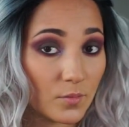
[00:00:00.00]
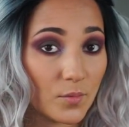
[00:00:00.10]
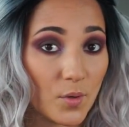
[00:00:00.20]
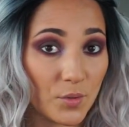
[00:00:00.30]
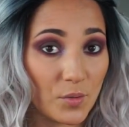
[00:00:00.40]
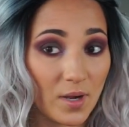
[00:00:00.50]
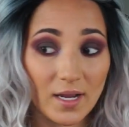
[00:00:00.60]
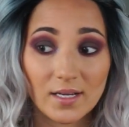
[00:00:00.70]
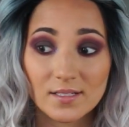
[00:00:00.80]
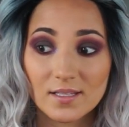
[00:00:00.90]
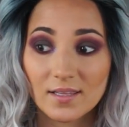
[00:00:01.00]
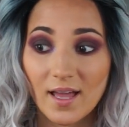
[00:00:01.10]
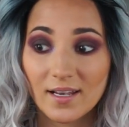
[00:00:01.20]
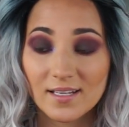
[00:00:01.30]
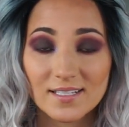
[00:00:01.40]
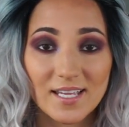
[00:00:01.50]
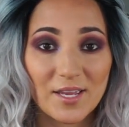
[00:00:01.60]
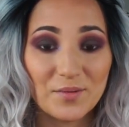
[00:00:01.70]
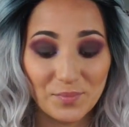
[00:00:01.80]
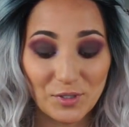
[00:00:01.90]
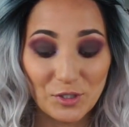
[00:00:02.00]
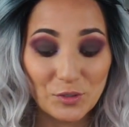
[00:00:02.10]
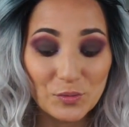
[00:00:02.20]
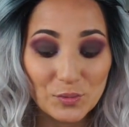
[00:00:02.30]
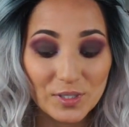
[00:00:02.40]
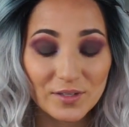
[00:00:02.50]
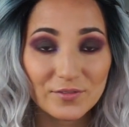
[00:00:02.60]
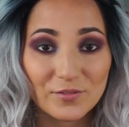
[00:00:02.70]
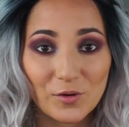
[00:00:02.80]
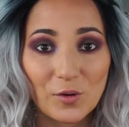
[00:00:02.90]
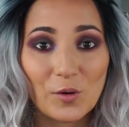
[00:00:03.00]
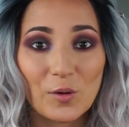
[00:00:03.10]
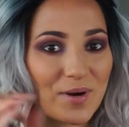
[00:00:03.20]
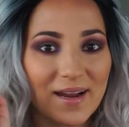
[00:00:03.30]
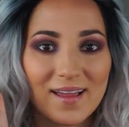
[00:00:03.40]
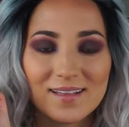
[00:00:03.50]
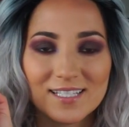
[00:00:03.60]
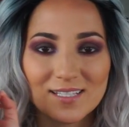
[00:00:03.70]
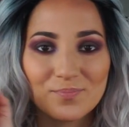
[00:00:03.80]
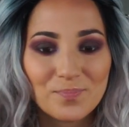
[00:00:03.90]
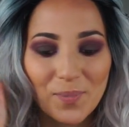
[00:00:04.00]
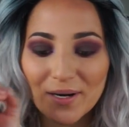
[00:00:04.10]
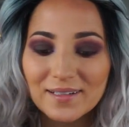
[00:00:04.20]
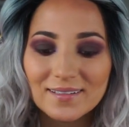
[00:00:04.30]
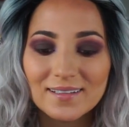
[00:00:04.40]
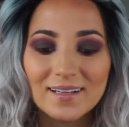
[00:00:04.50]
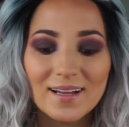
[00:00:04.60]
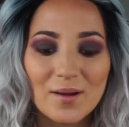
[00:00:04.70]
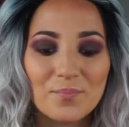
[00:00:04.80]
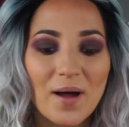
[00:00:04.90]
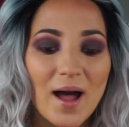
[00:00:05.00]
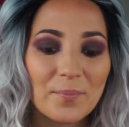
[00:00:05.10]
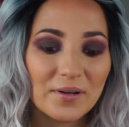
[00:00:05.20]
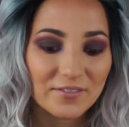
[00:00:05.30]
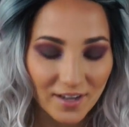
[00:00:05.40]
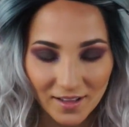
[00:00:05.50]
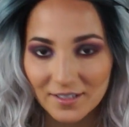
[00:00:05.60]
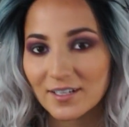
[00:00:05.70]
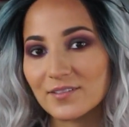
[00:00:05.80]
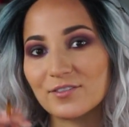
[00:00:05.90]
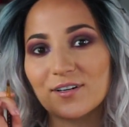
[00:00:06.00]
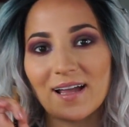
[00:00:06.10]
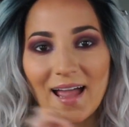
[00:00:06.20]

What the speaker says: Whoa, you guys, that is a beautiful, bright, sparkly pop of color for a